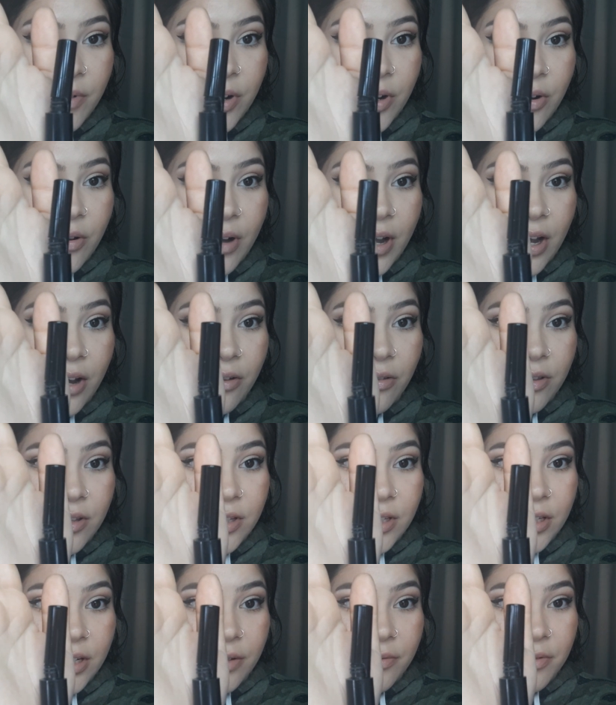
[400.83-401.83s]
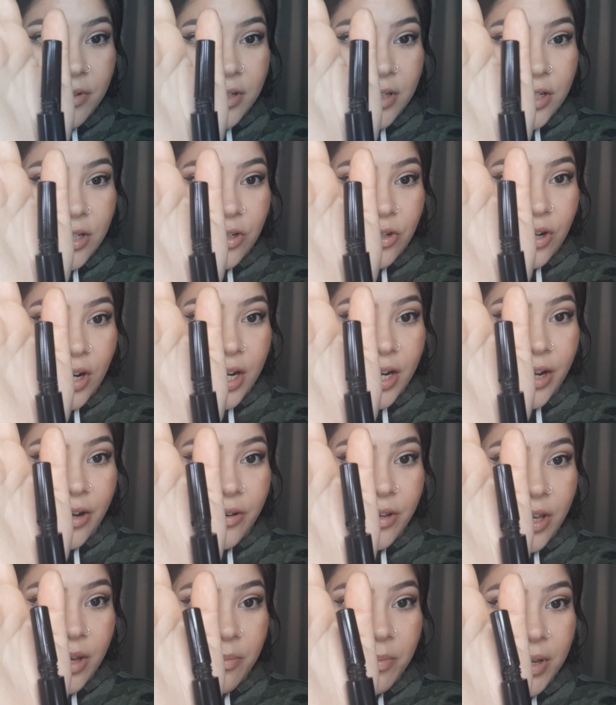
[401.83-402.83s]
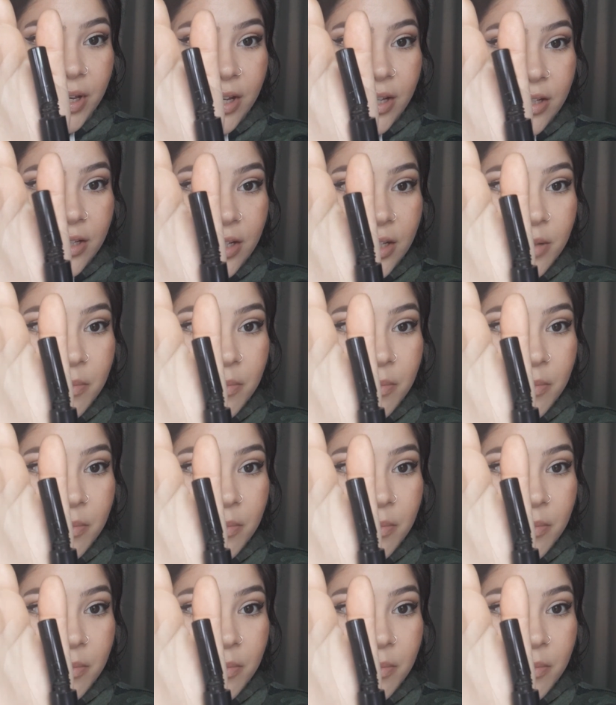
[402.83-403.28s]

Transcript: know how this stuff isn't dried out yet because it's